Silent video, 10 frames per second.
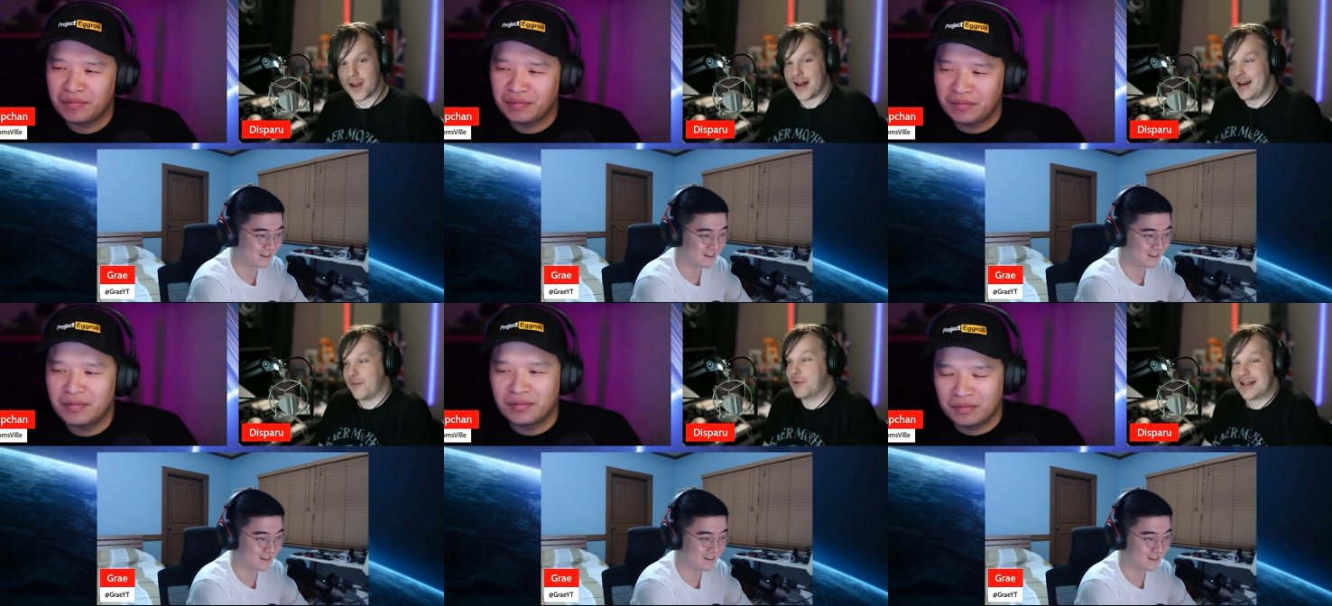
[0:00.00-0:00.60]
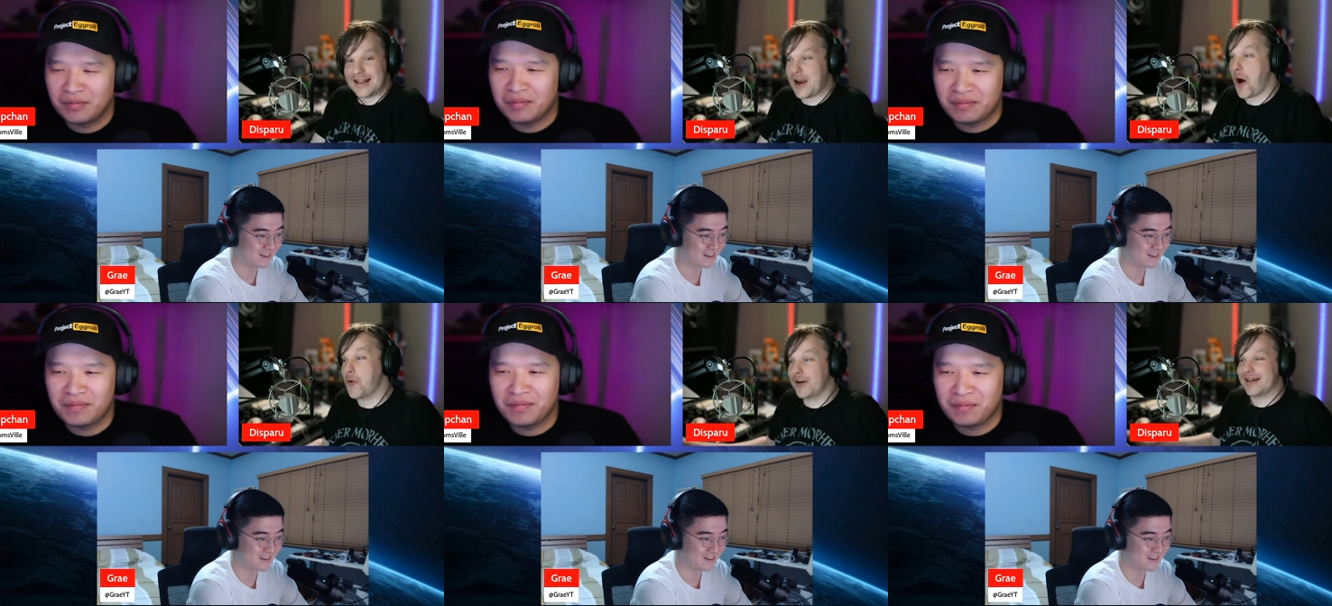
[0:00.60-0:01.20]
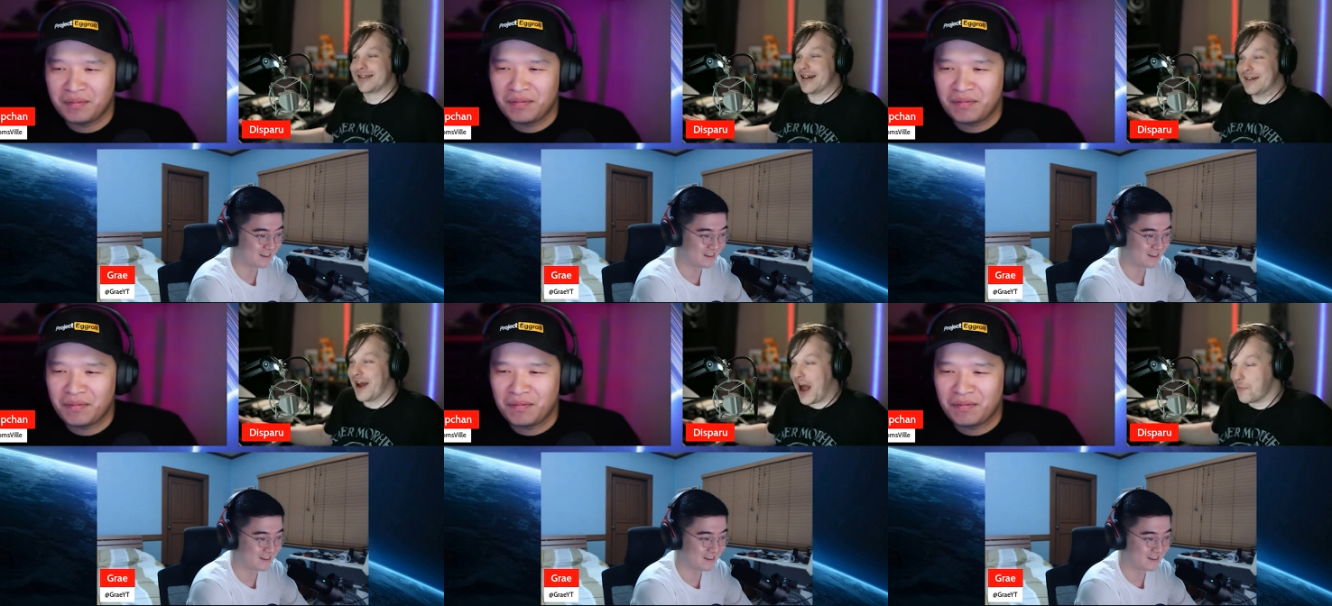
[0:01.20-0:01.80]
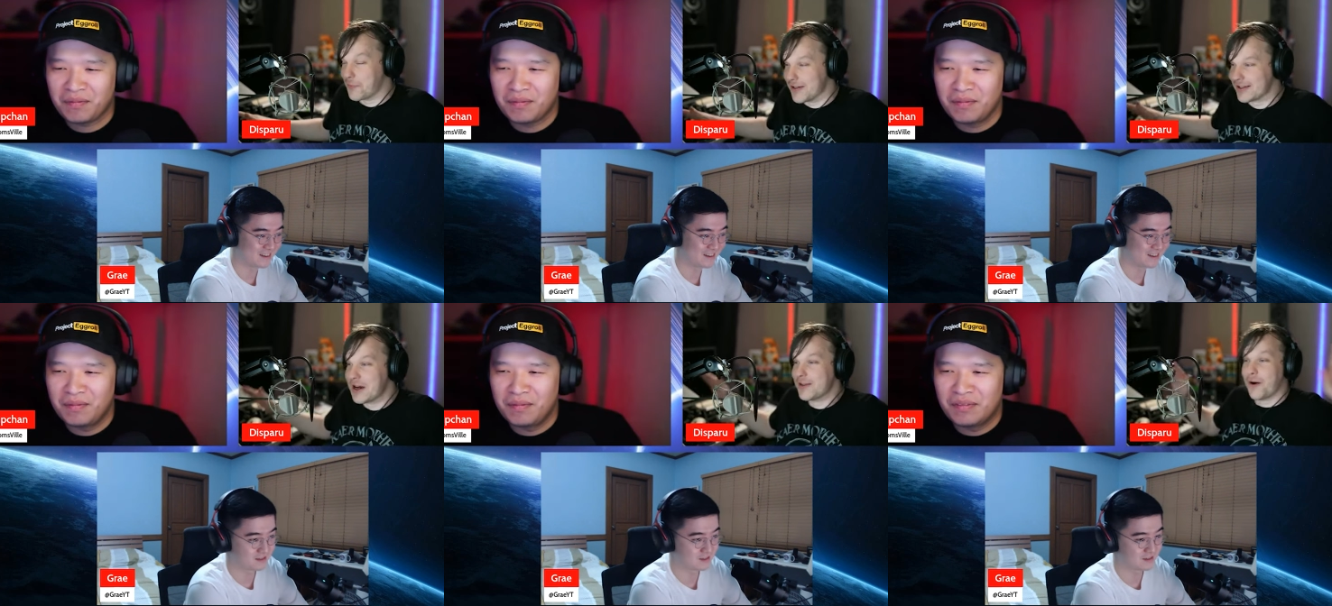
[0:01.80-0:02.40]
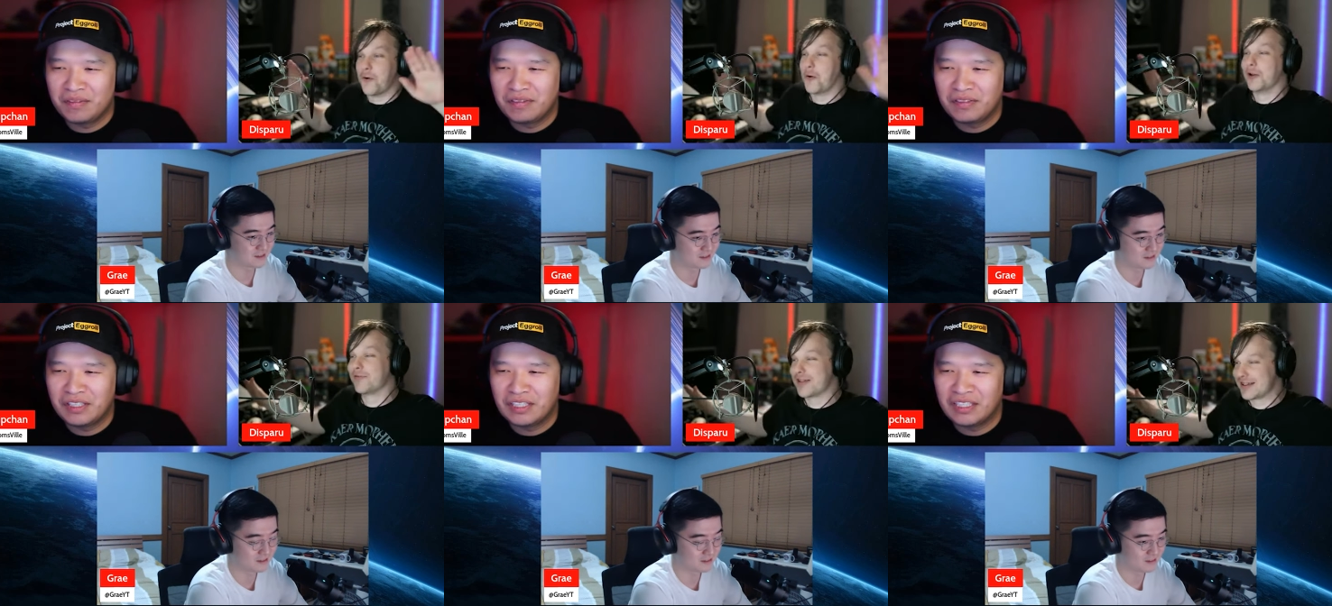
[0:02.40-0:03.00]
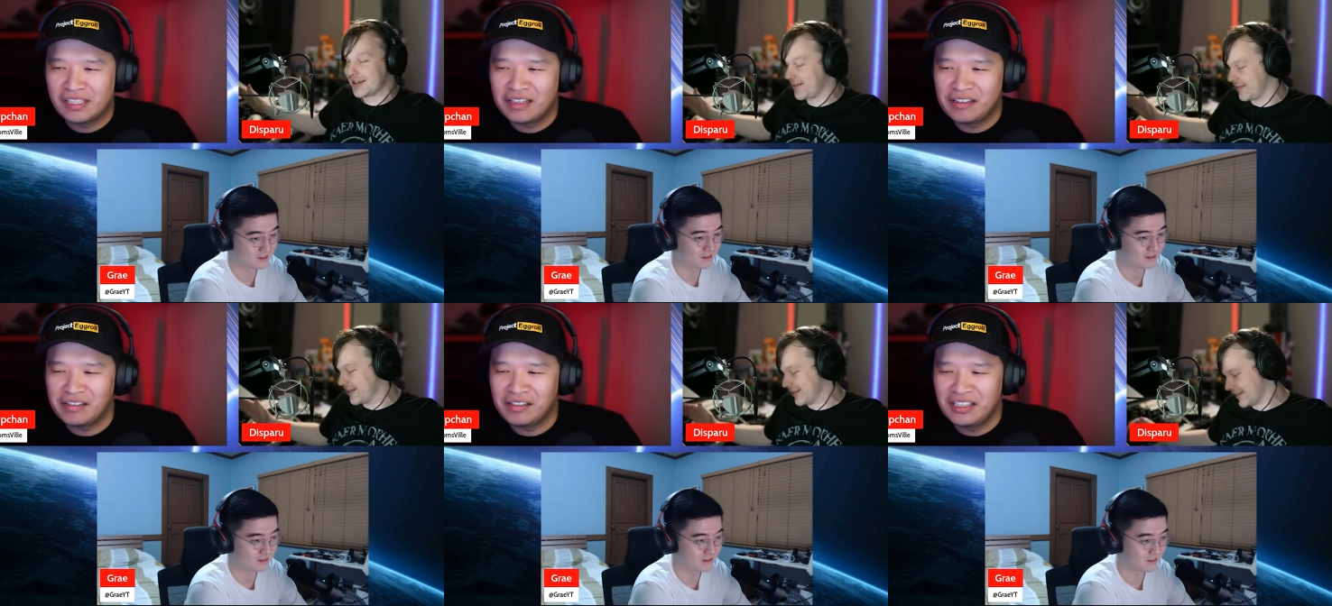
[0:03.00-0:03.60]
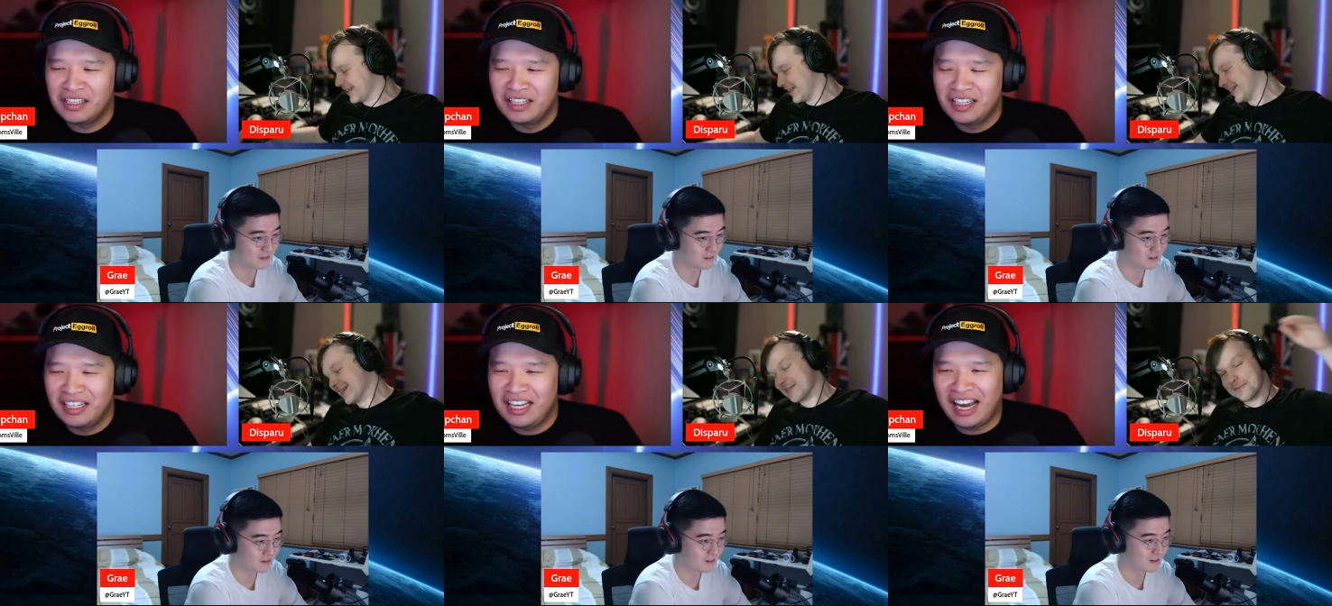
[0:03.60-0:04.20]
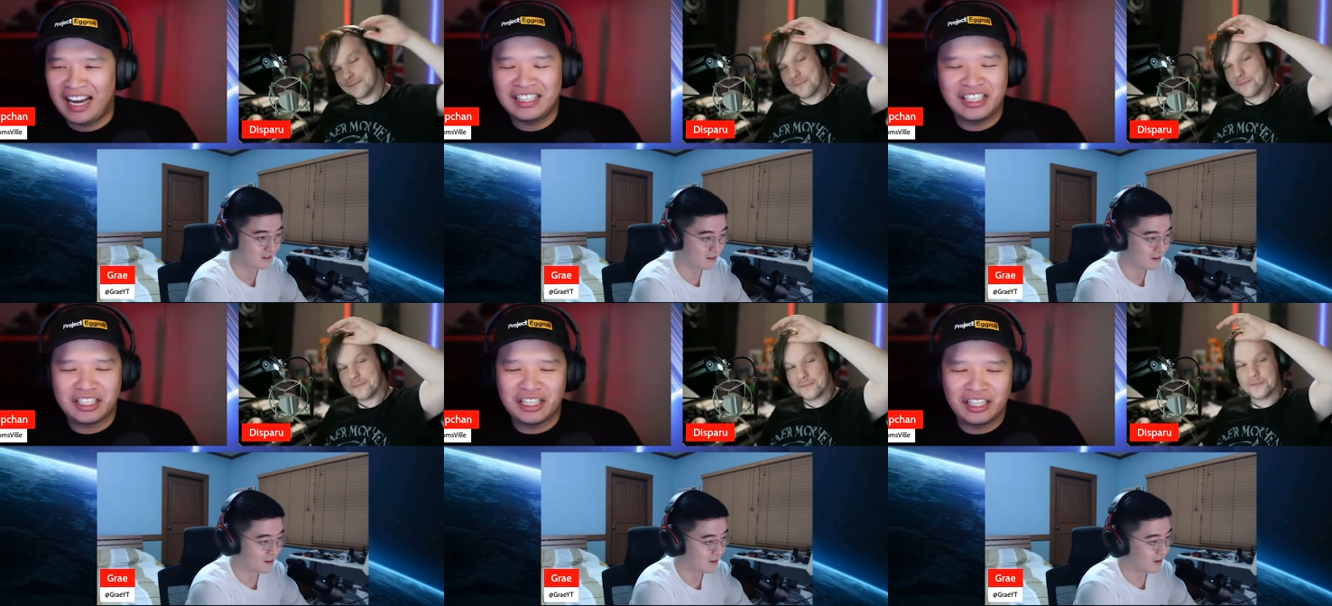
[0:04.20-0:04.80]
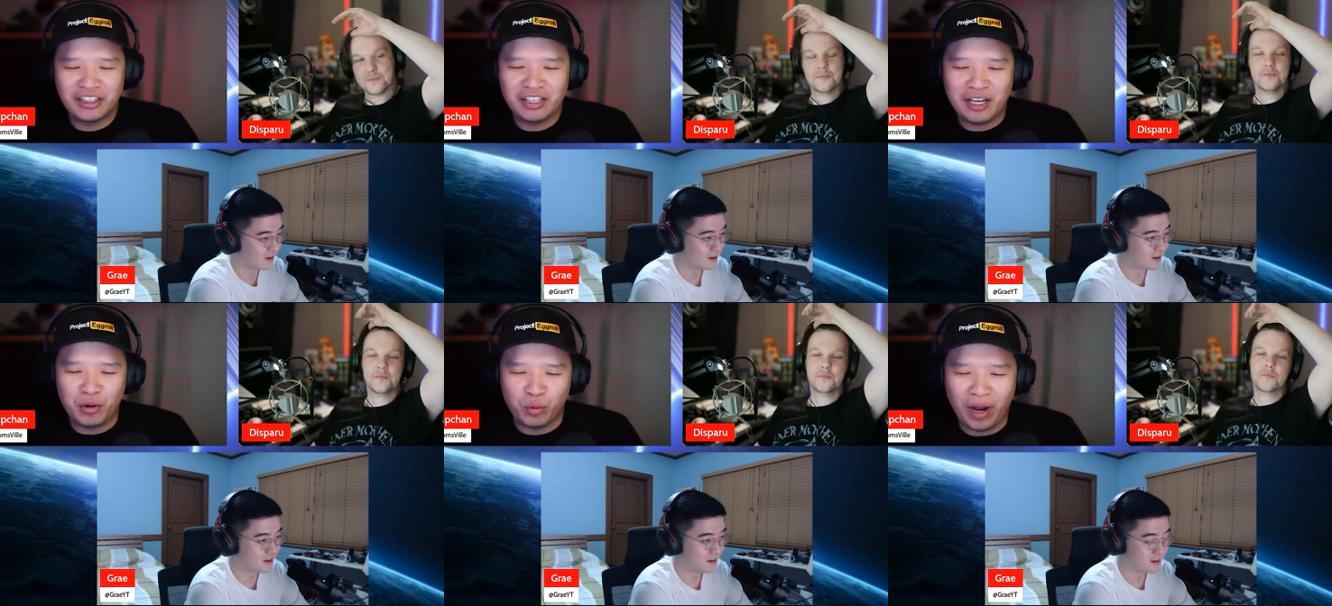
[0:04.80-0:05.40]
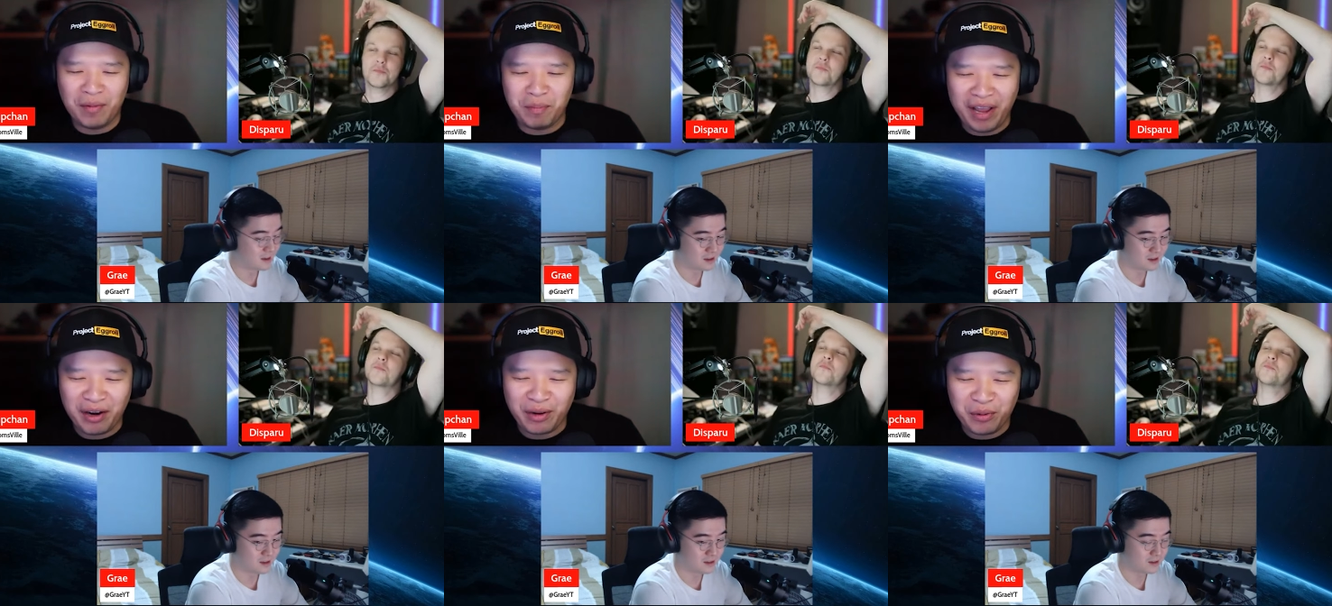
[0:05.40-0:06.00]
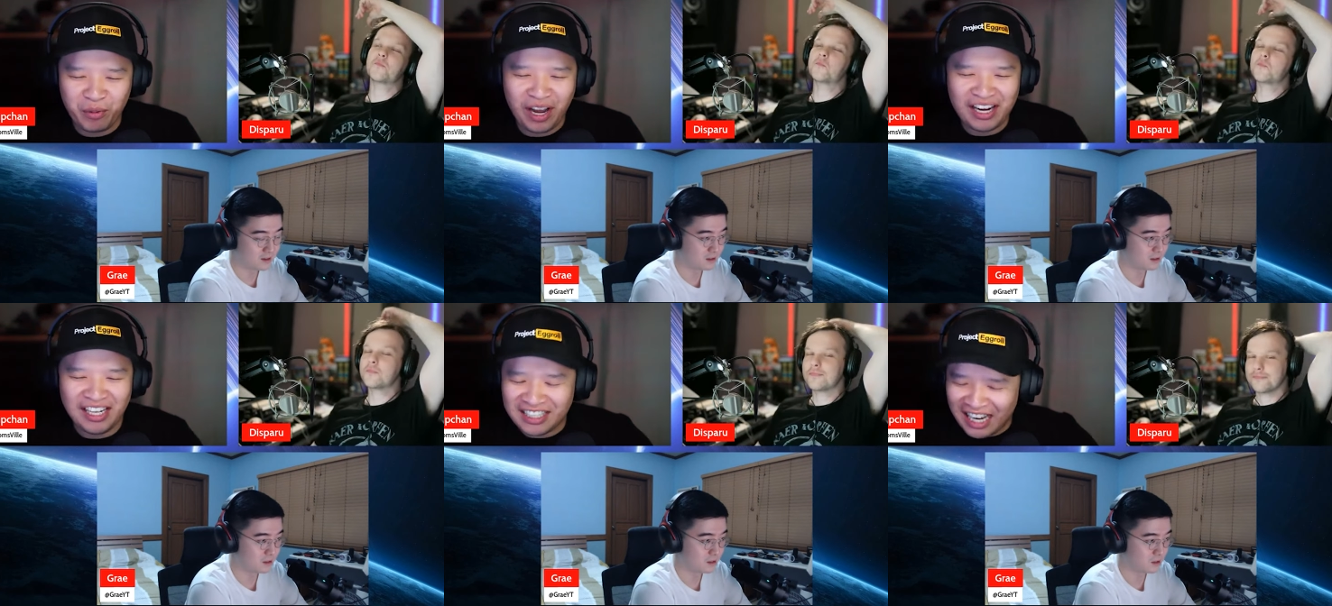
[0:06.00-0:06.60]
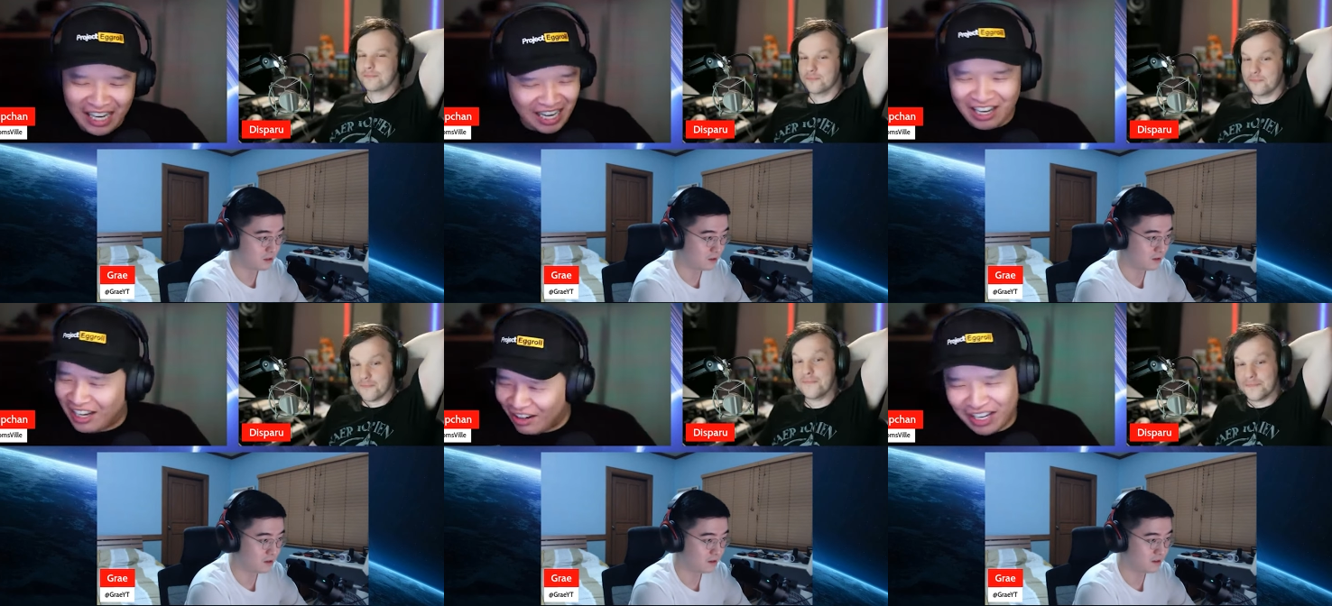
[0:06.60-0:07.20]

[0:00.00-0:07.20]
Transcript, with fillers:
Speaker 1: And that was the only thing that happened throughout all of the series.
Speaker 2: Yeah, it's just literally run, Barry, run. Is I how, how